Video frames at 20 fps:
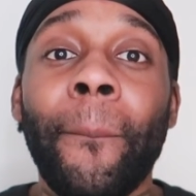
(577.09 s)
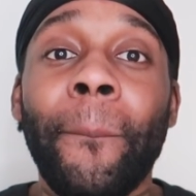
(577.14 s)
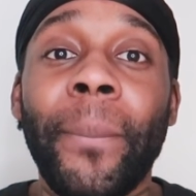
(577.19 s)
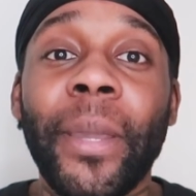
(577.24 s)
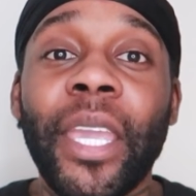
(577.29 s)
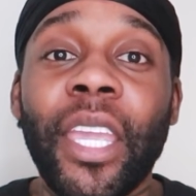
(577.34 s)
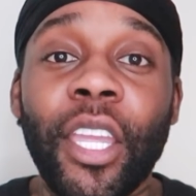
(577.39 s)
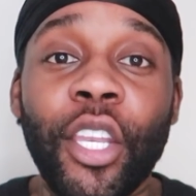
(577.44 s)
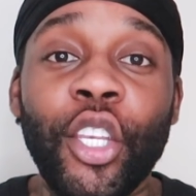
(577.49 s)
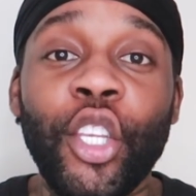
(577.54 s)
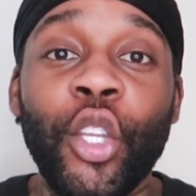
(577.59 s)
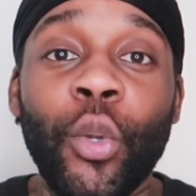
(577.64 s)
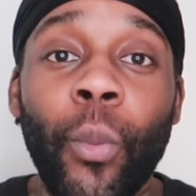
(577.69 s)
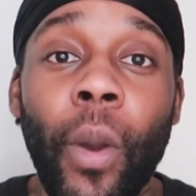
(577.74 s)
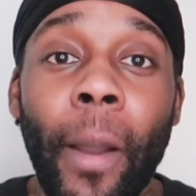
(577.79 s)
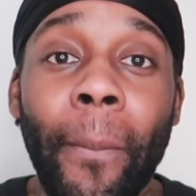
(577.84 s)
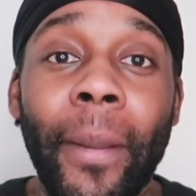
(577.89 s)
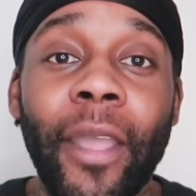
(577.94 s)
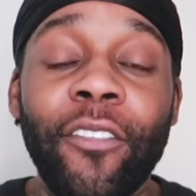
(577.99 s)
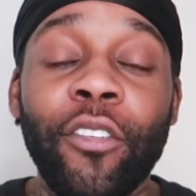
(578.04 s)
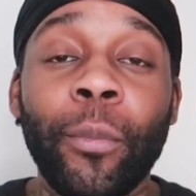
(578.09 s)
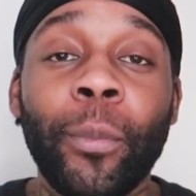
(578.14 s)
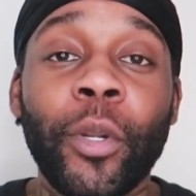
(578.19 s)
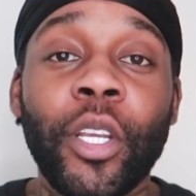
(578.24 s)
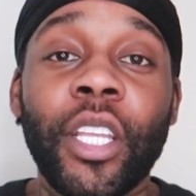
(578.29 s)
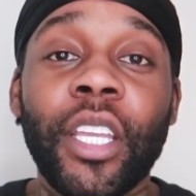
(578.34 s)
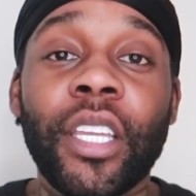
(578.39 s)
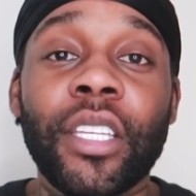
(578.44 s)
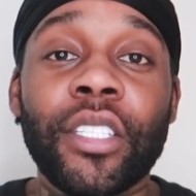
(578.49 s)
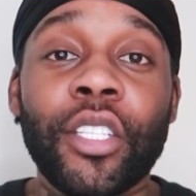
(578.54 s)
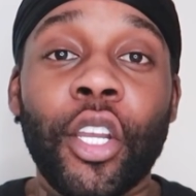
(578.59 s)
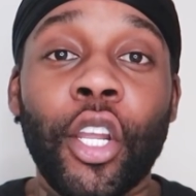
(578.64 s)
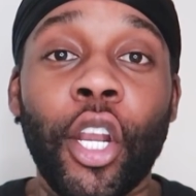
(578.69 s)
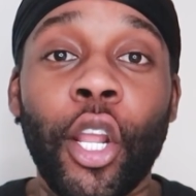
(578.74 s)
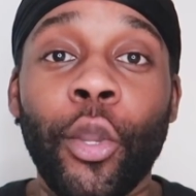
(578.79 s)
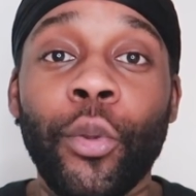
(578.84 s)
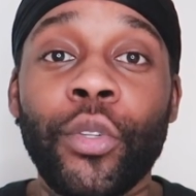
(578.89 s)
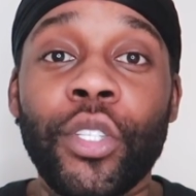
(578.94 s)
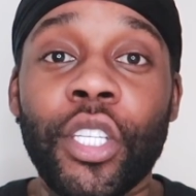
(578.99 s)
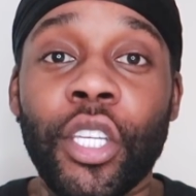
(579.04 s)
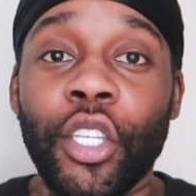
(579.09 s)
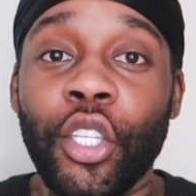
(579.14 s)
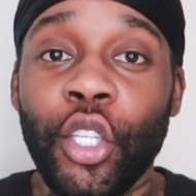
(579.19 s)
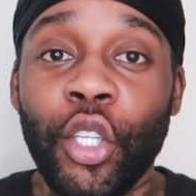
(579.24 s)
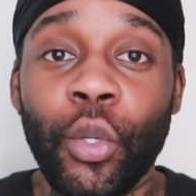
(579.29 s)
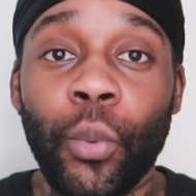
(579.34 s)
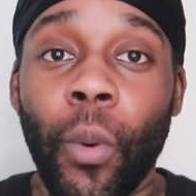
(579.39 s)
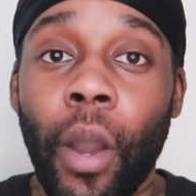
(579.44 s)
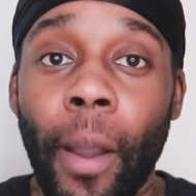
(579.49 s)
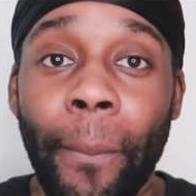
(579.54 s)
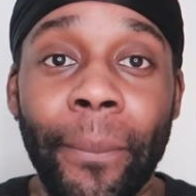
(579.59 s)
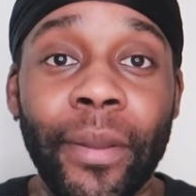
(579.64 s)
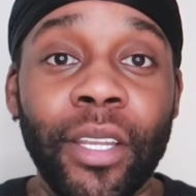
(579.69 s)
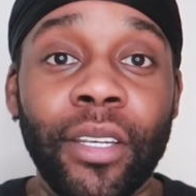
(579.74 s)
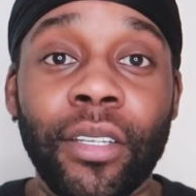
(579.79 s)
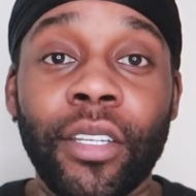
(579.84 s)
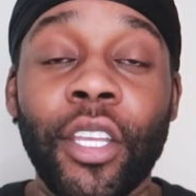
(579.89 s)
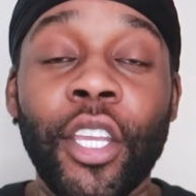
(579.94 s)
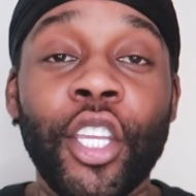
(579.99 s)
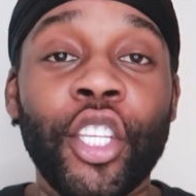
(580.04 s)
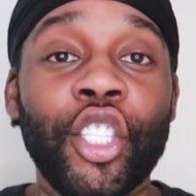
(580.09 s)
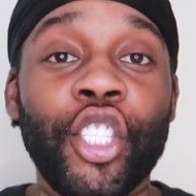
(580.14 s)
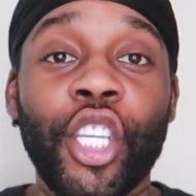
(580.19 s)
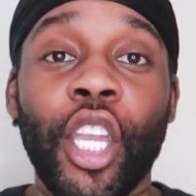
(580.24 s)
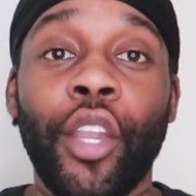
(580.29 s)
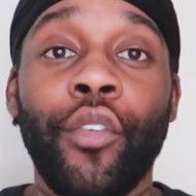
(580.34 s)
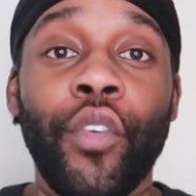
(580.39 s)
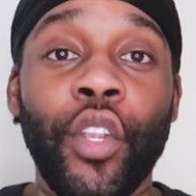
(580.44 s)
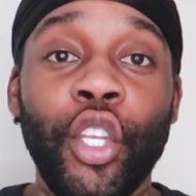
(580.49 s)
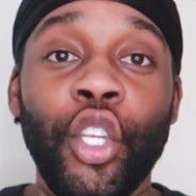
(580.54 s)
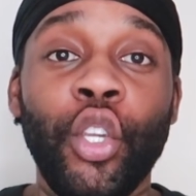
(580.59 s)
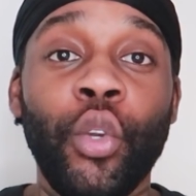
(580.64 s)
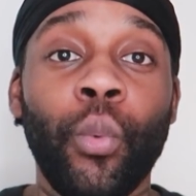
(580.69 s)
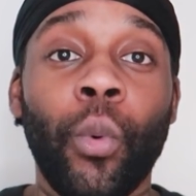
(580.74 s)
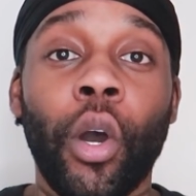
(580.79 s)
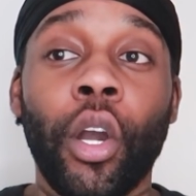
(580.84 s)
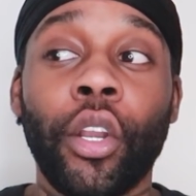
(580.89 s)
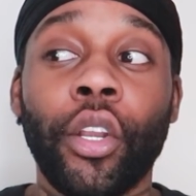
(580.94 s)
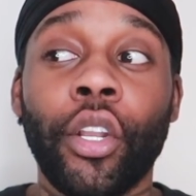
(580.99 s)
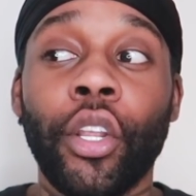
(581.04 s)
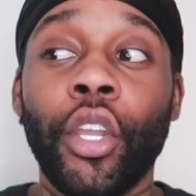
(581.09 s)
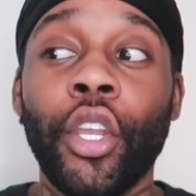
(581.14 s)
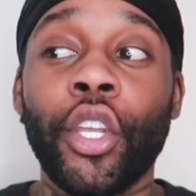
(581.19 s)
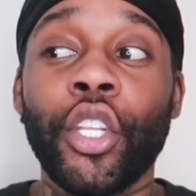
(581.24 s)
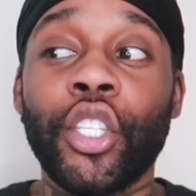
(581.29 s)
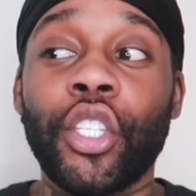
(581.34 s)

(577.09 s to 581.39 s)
bigging you up, everybody is gloating you up and cheering you on.